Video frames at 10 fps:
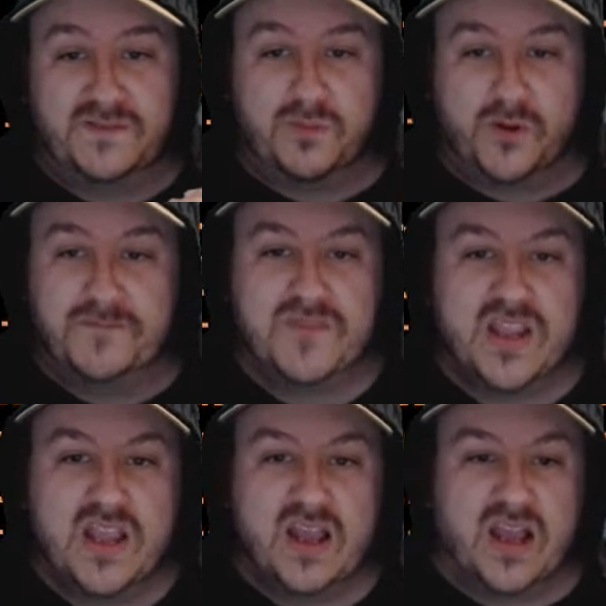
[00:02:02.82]
this point.
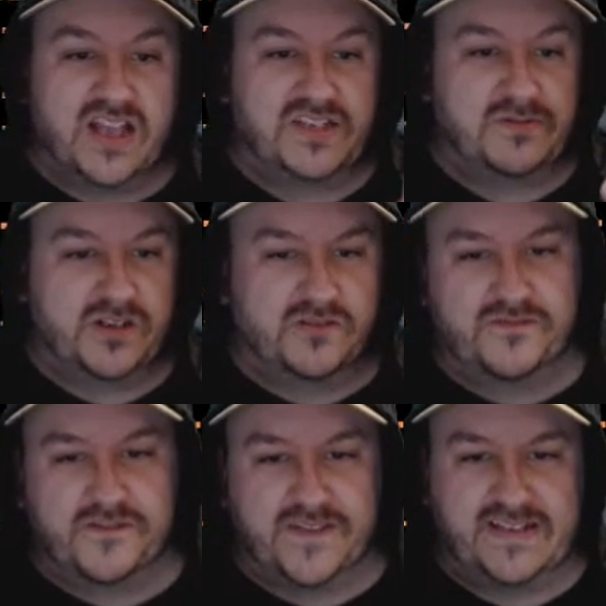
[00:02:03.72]
So we can look
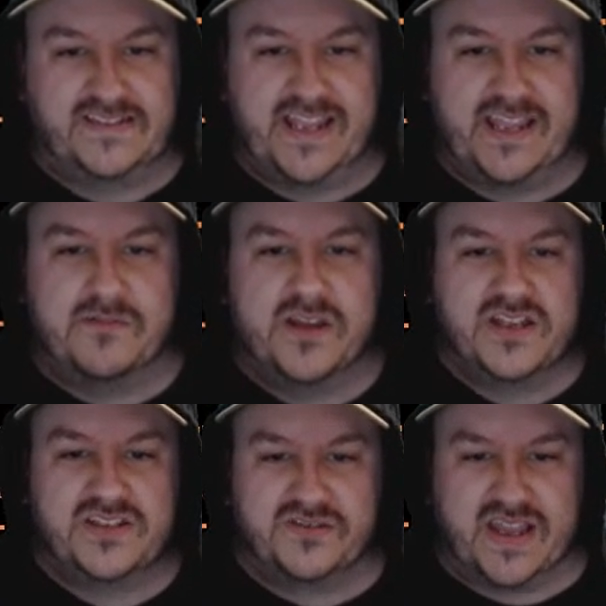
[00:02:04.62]
through their team,
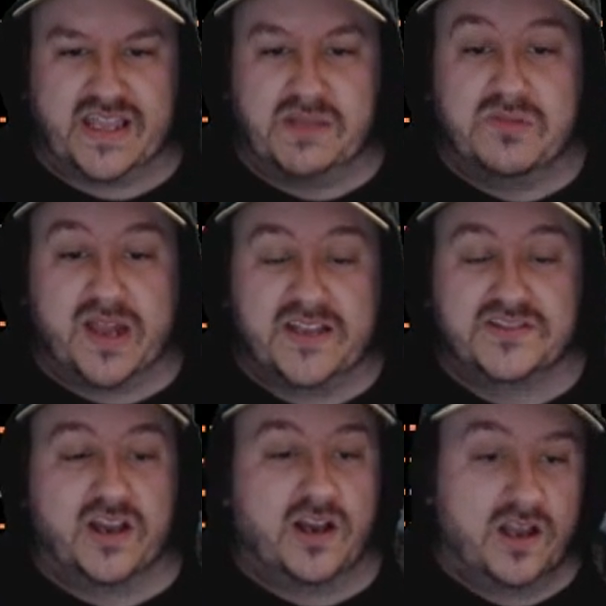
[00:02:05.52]
see who their key
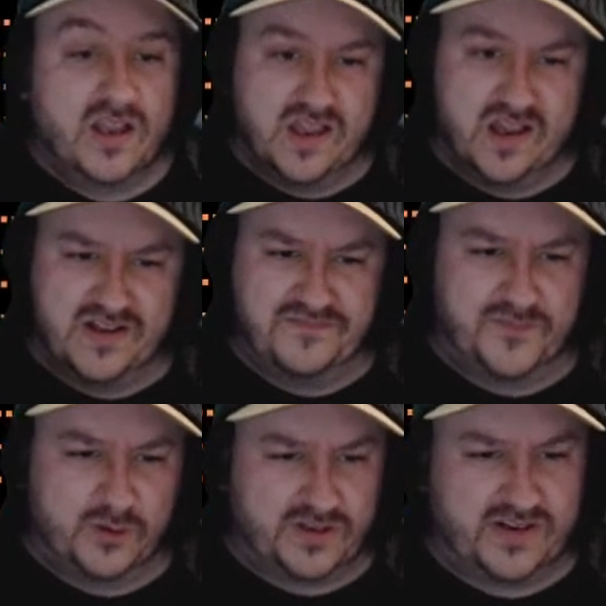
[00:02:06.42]
players are.
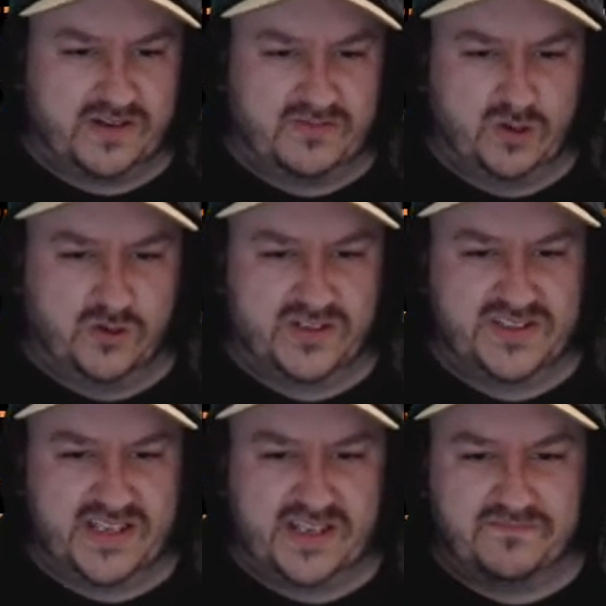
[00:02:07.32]
Also can have a little look and
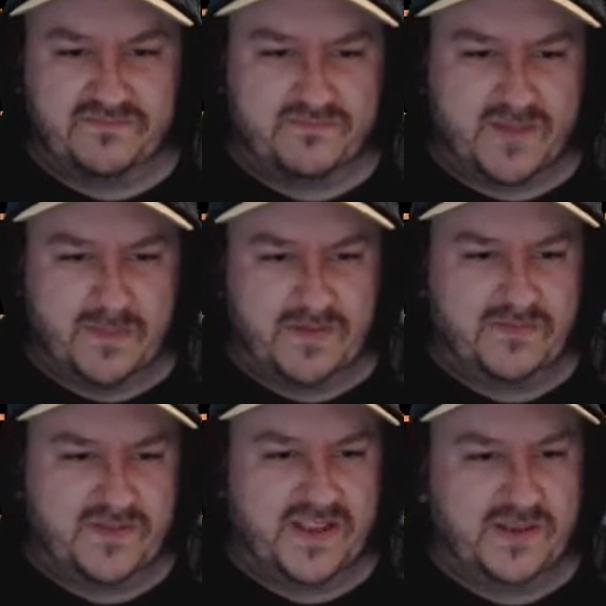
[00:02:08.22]
see maybe if
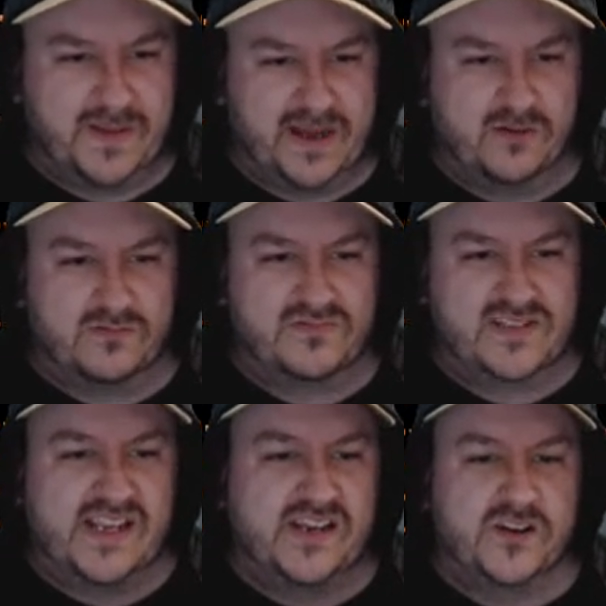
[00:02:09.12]
we think about
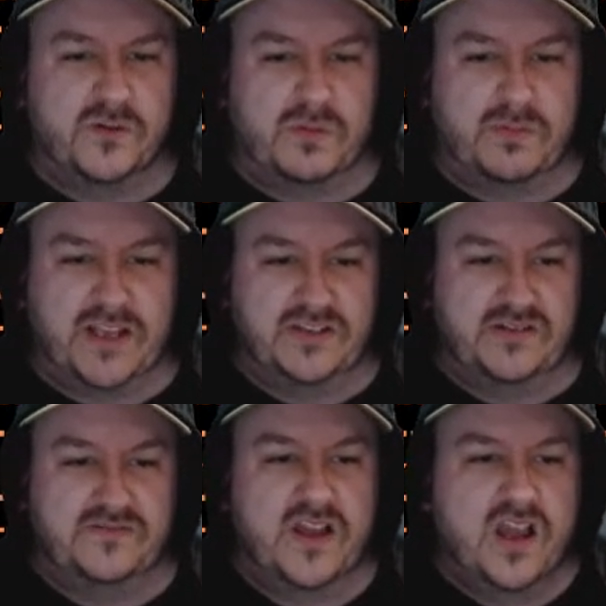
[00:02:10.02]
taking a couple of players
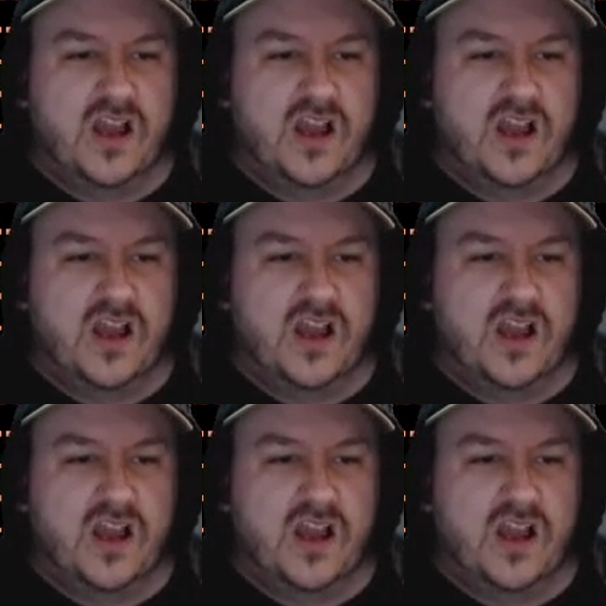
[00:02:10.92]
off